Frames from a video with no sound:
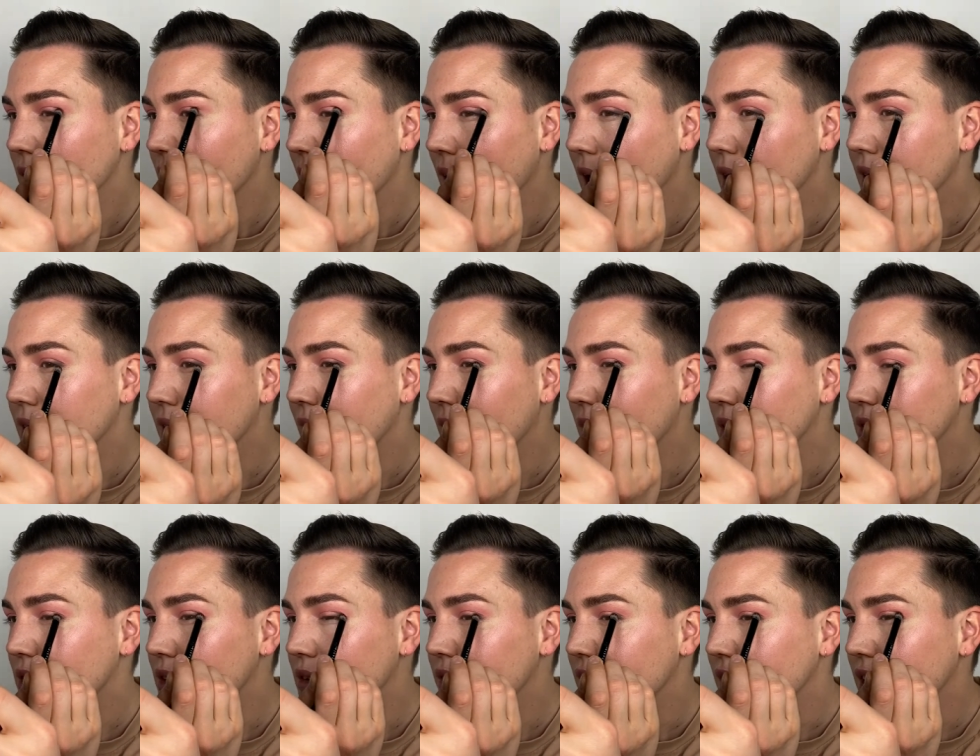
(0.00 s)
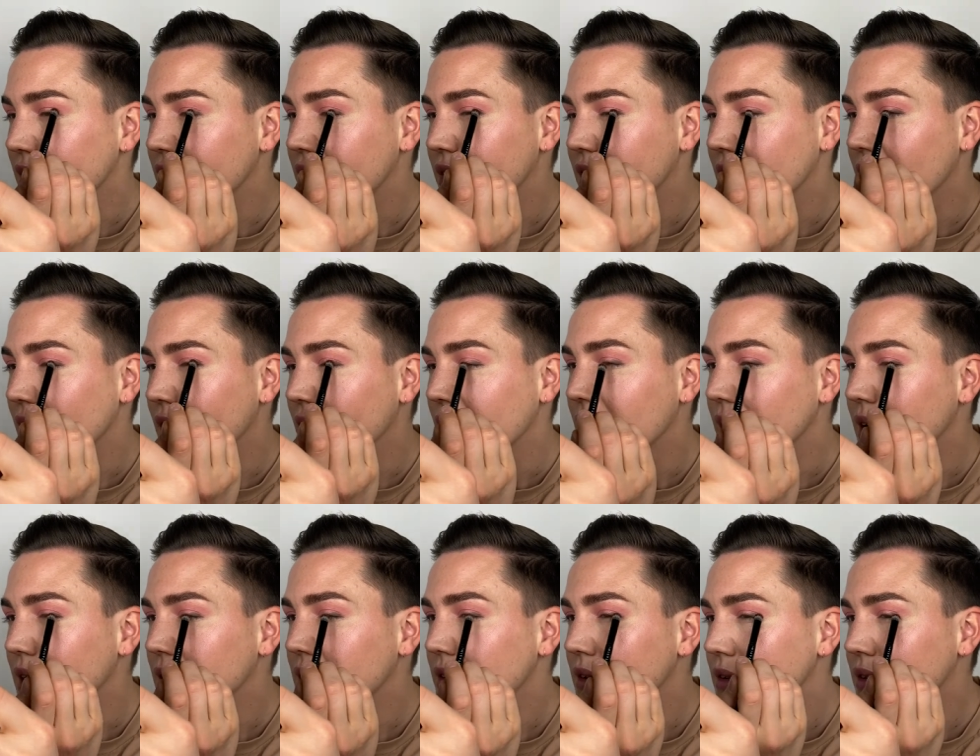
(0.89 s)
and the outer V of the
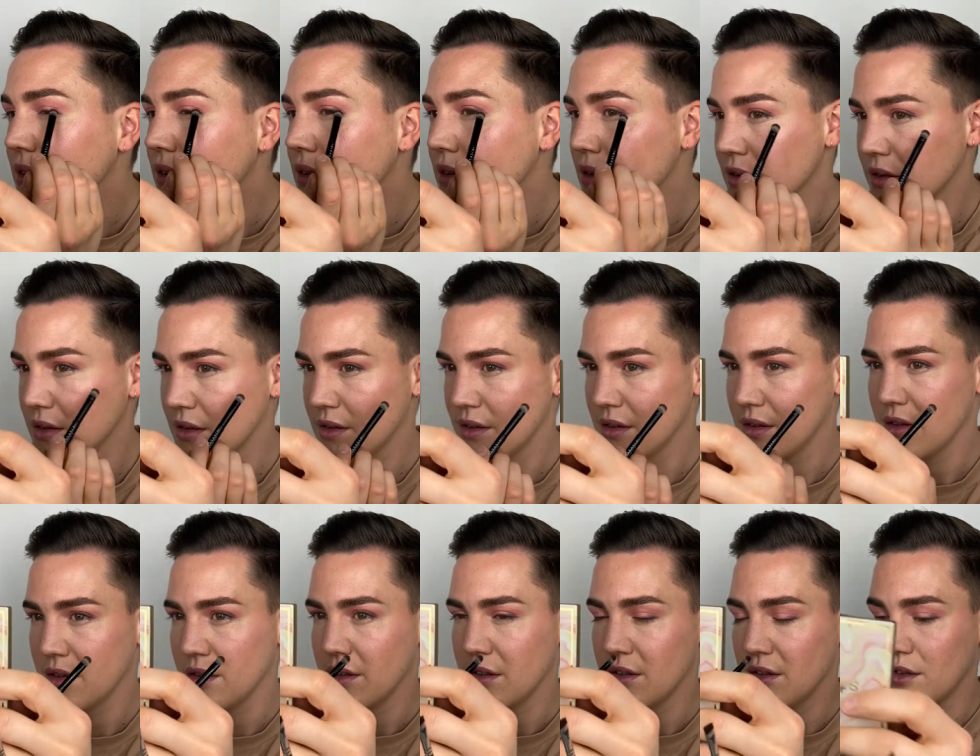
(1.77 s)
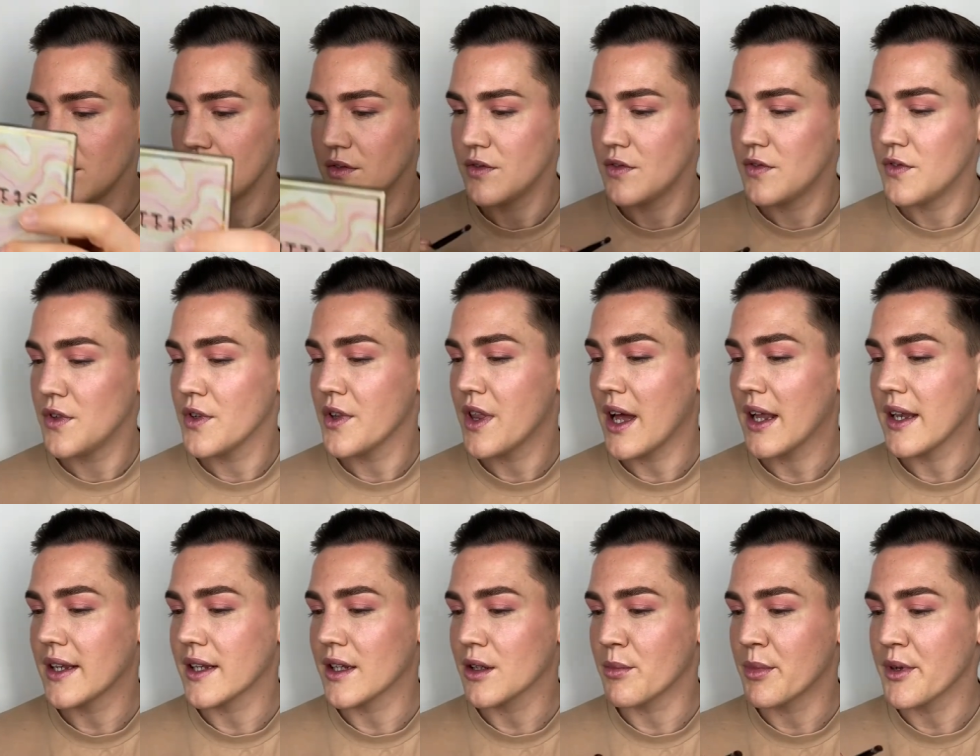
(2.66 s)
eye for that
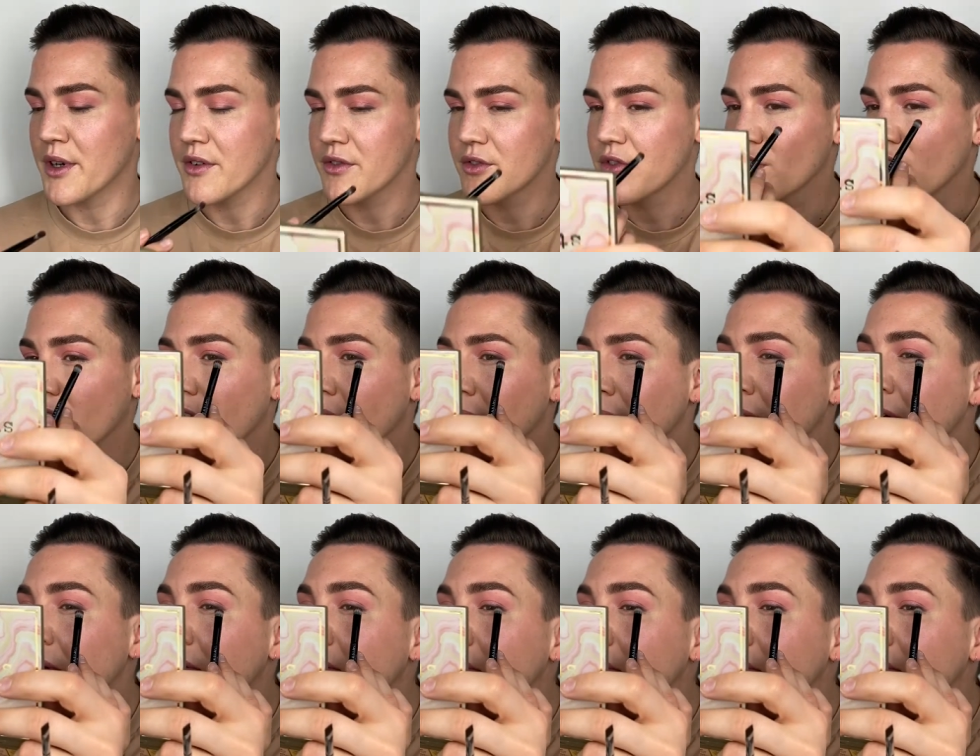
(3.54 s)
little bit of drama.